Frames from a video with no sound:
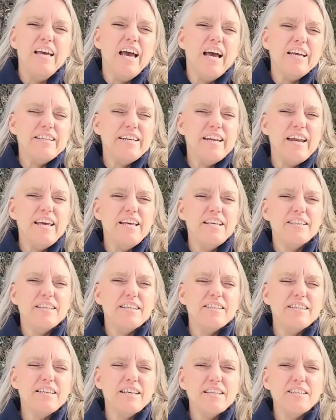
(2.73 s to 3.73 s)
and today is
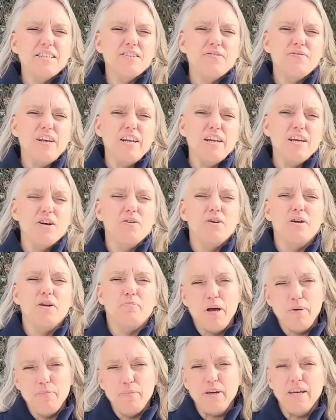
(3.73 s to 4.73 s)
the sixth video in
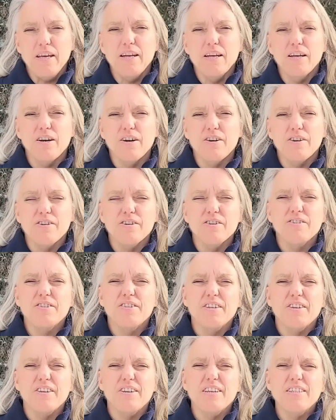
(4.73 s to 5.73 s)
my Beginning Gardener
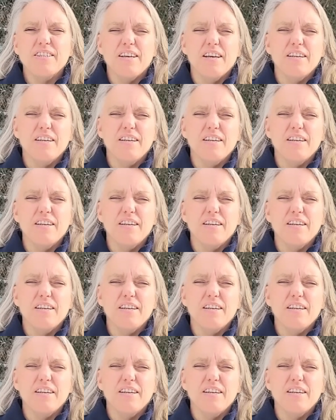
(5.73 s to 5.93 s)
series,